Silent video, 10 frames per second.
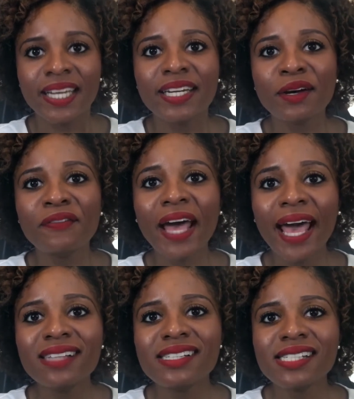Now, if I
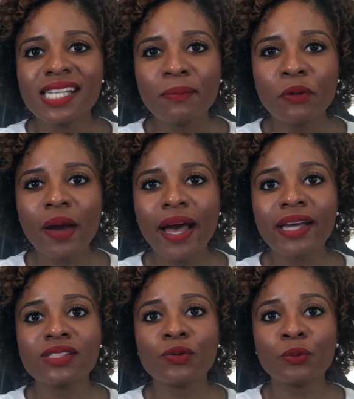had to
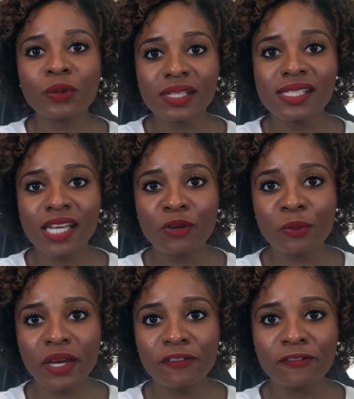summarize real estate
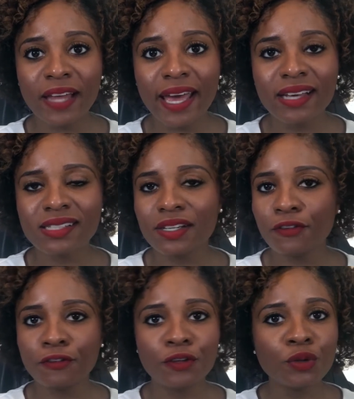red flags in a
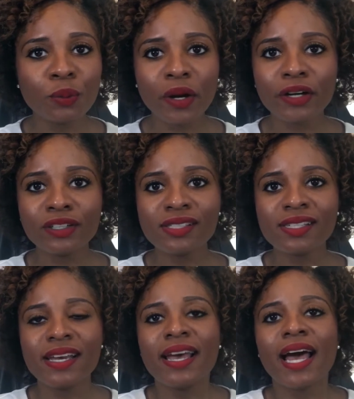few words,
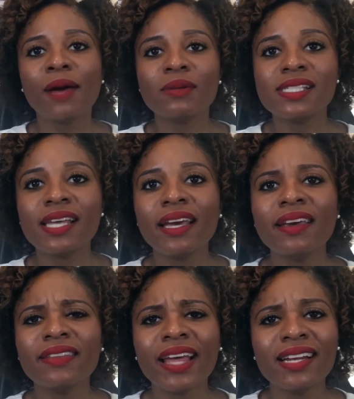I would
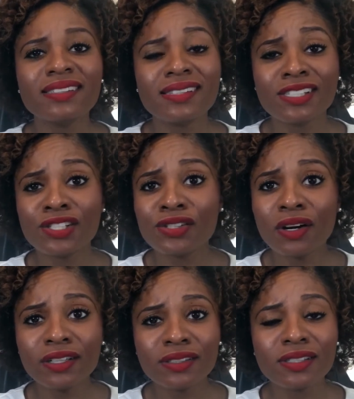say that it's the
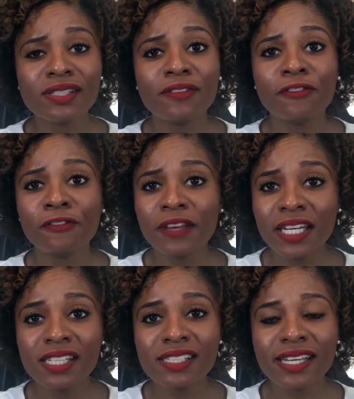start to
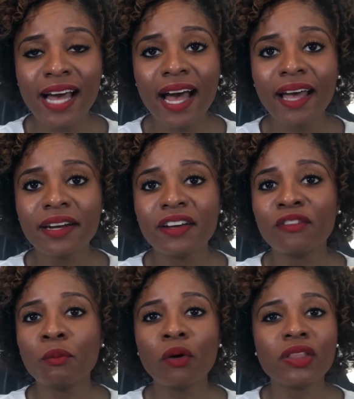finish guide
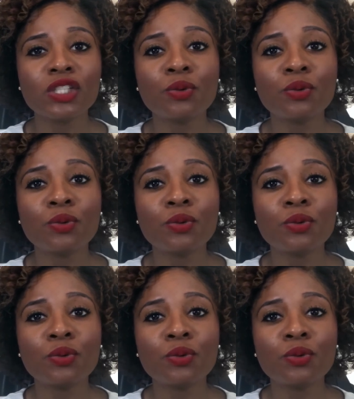of more than